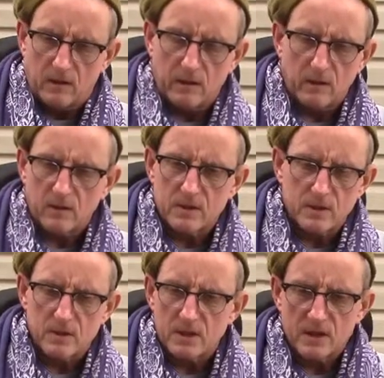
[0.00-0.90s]
You know,
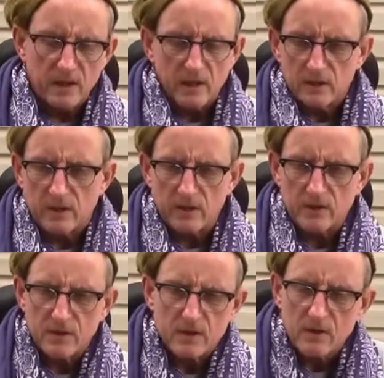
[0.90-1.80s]
there's things that you
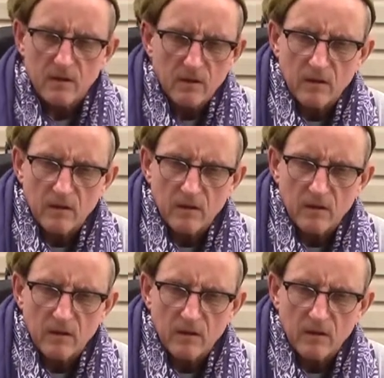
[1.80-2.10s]
just,